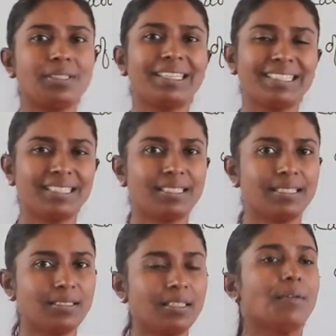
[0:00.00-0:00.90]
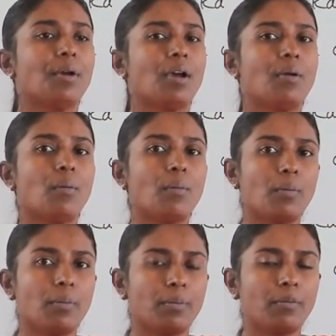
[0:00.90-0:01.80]
in the sense,
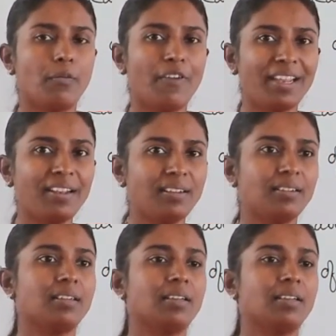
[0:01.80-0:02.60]
when